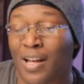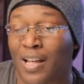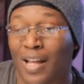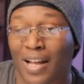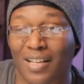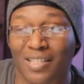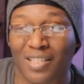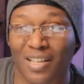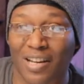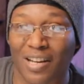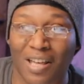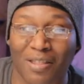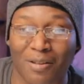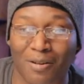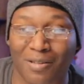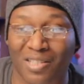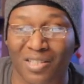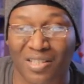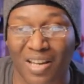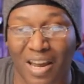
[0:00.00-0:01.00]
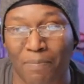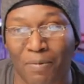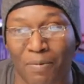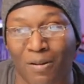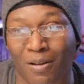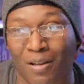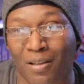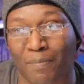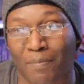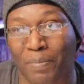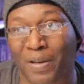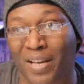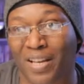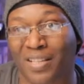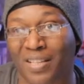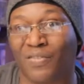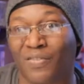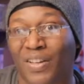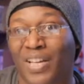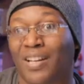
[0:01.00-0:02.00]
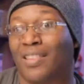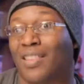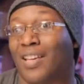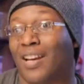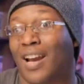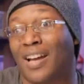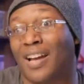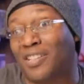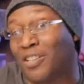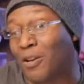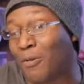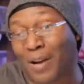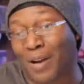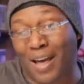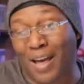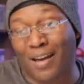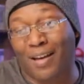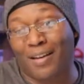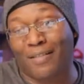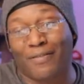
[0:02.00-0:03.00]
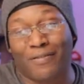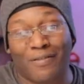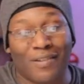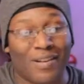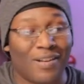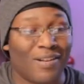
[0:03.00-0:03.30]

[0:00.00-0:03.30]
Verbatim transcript: That's another staple on the PS Vita that I don't have.